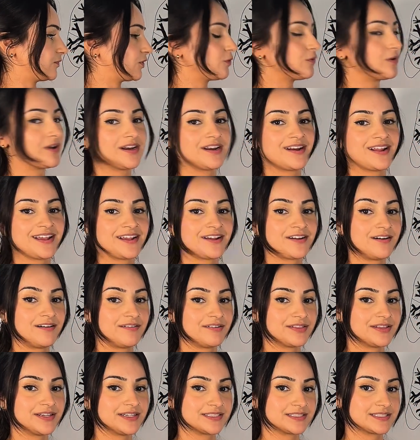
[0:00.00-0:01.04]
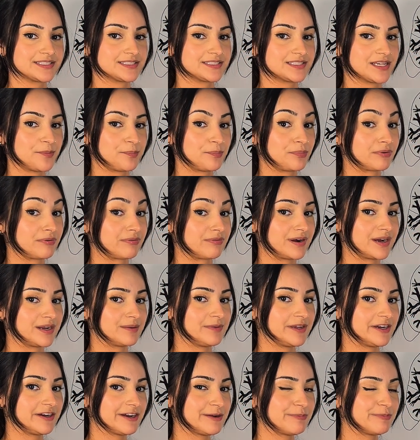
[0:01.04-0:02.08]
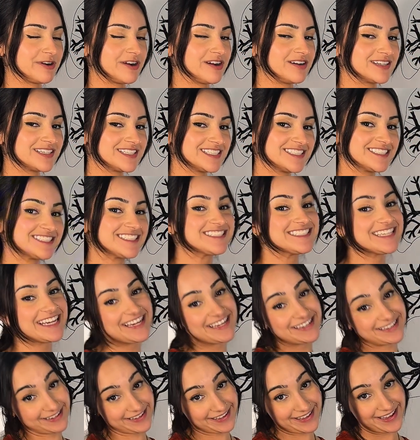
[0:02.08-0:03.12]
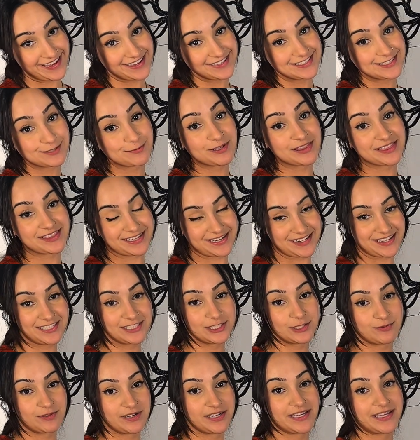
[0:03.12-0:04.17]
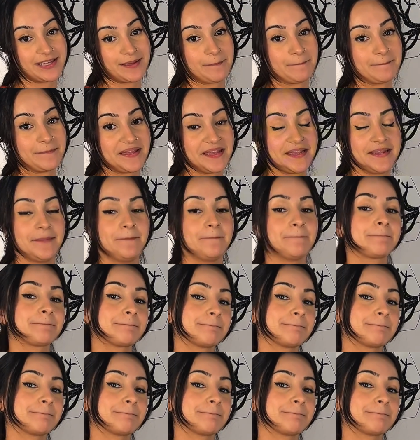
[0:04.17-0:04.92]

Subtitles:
What did I call this? A primary bronchus? Take a guess what the next one can be.